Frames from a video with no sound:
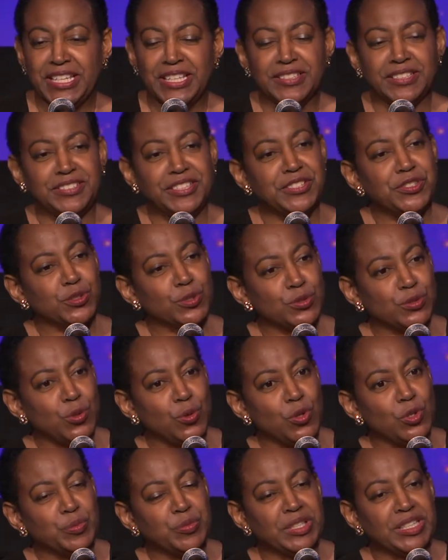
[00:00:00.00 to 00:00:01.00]
the teacher
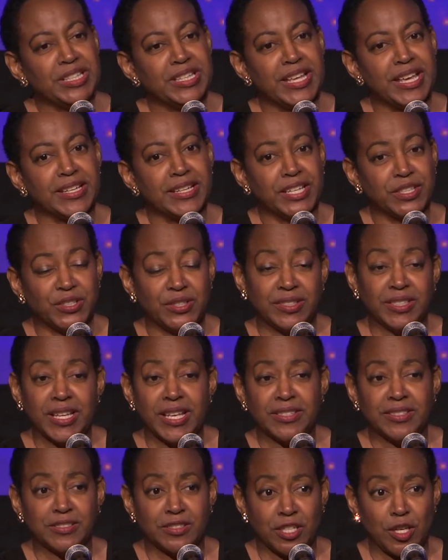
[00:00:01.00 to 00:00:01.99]
told me that I could
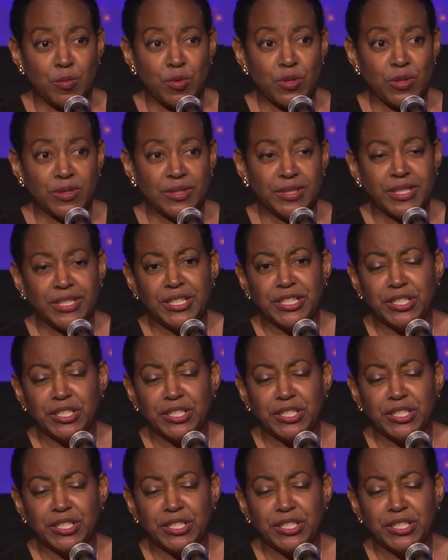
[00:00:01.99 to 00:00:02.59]
not double